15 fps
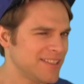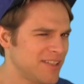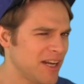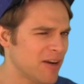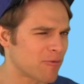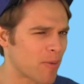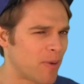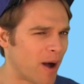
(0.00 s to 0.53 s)
Isn't
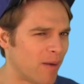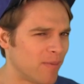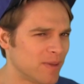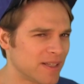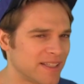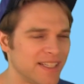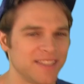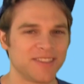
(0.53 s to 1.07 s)
it
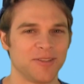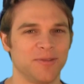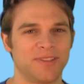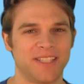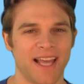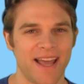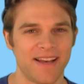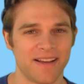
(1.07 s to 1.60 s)
Republicans who
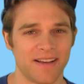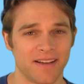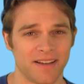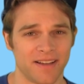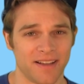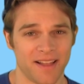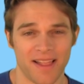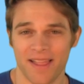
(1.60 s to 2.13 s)
said,
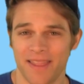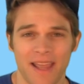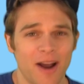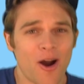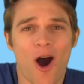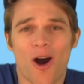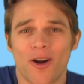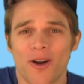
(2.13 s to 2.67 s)

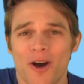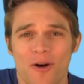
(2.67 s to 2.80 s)
there are